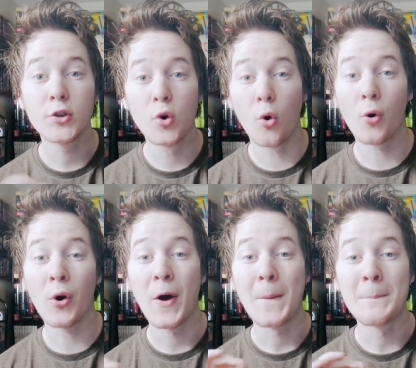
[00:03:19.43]

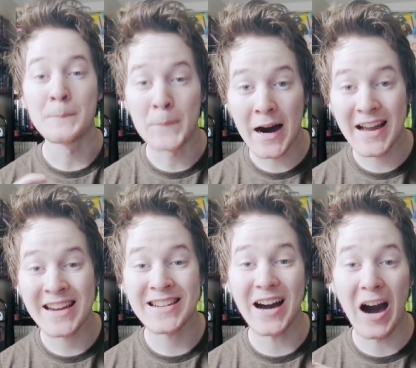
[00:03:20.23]
your
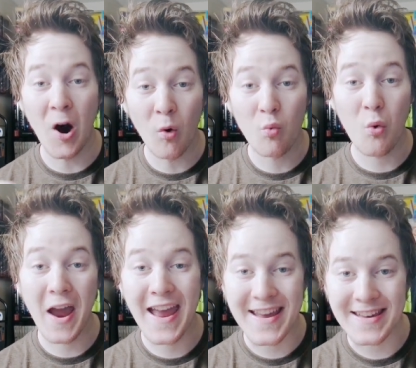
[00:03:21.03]
mind
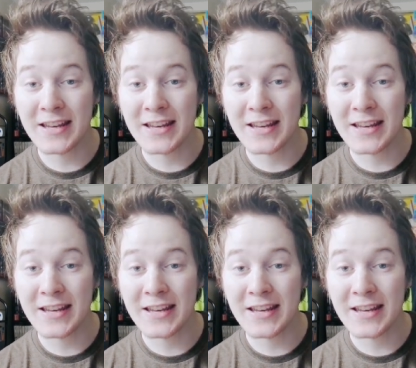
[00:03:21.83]
away.